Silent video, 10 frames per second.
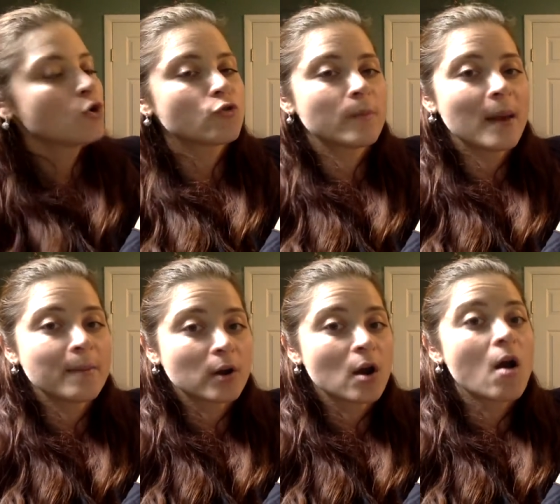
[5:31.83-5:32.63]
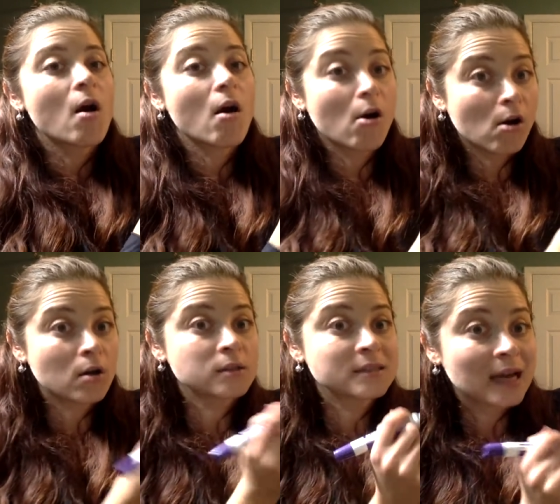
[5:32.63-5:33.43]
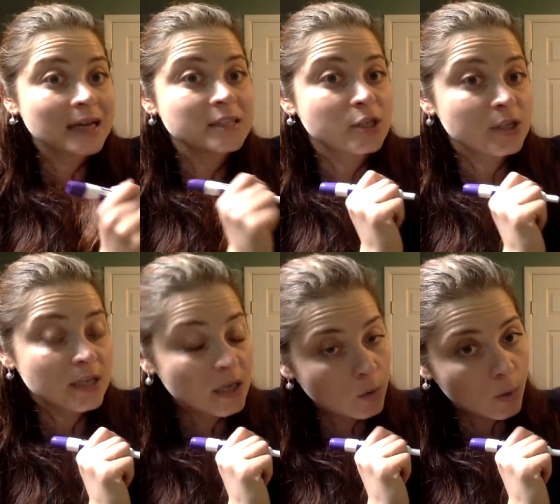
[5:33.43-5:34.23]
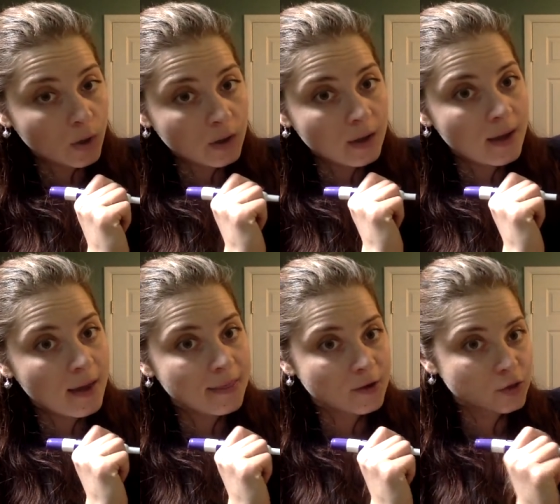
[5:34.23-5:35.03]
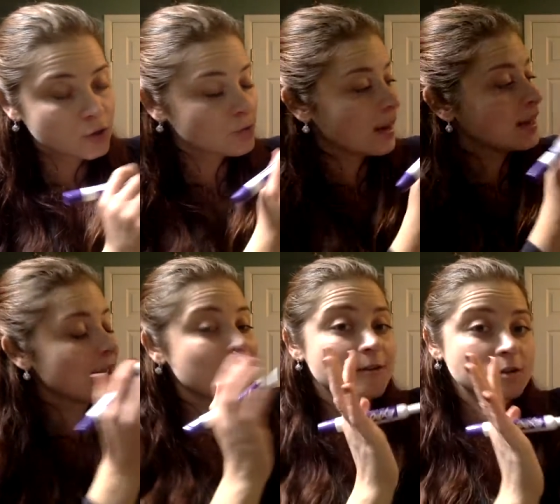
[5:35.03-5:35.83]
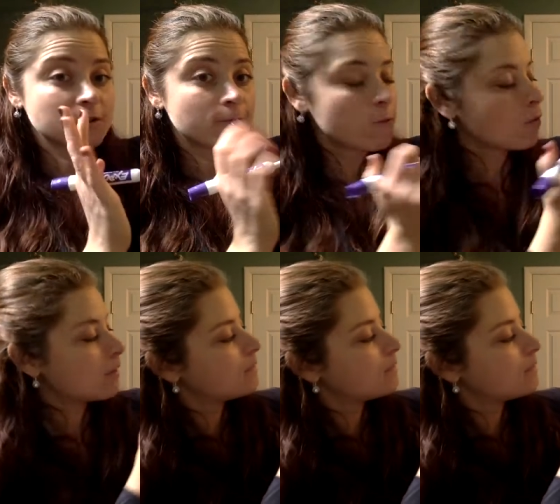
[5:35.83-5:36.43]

Remember, all sides are equal and they're straight and there's 4 of